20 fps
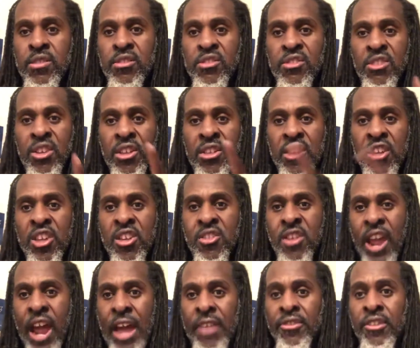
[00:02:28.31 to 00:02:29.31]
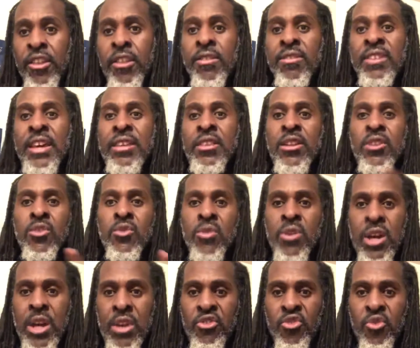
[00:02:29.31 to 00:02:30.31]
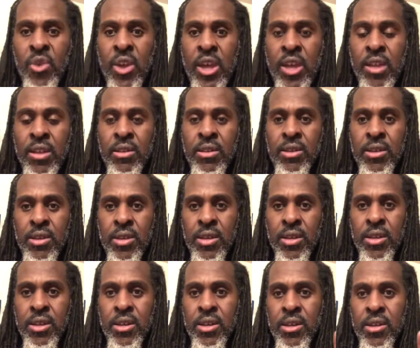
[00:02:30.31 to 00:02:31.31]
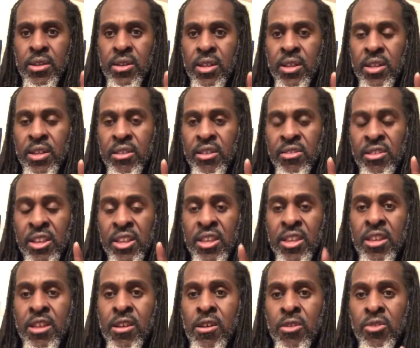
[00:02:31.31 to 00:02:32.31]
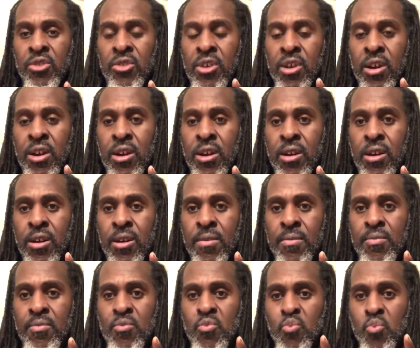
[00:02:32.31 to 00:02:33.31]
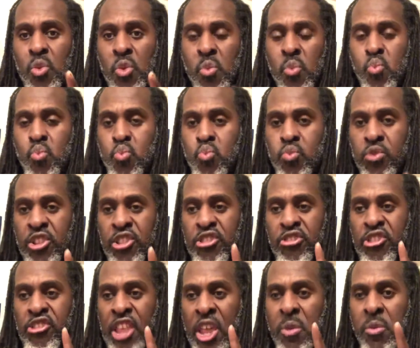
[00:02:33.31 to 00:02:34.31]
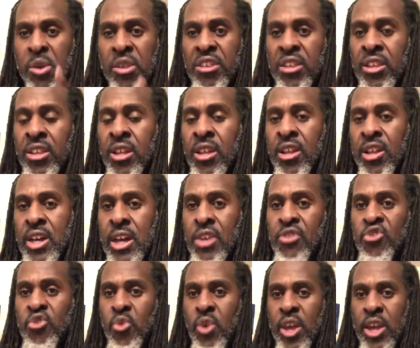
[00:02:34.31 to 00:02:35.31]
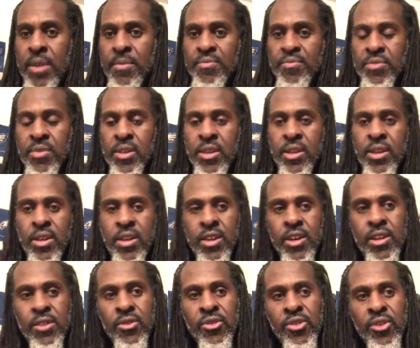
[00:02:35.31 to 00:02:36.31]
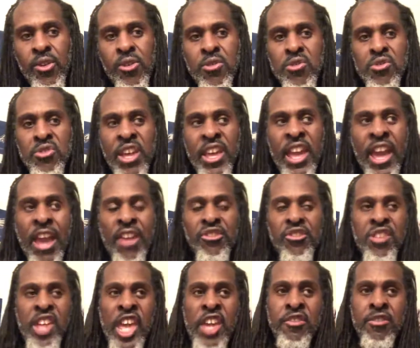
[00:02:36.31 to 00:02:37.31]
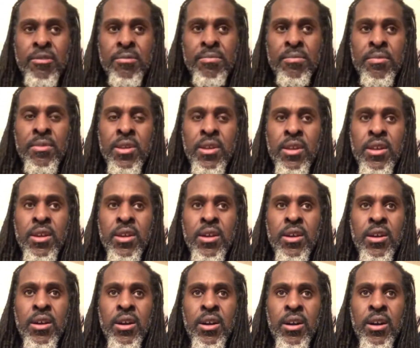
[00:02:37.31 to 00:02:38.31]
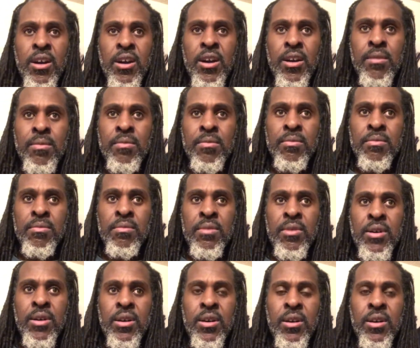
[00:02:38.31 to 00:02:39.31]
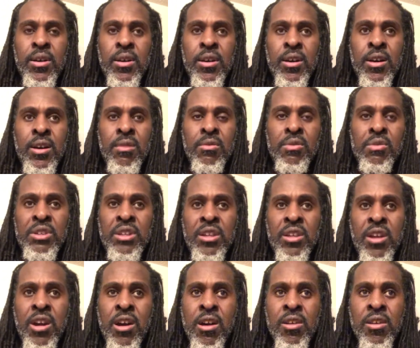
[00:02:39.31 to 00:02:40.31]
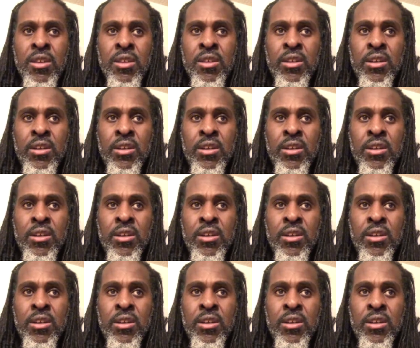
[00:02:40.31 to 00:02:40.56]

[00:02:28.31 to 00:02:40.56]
the year after he signed a new contract, the, the Eagles um they redid his contract, and so they actually gave him um uh, what they call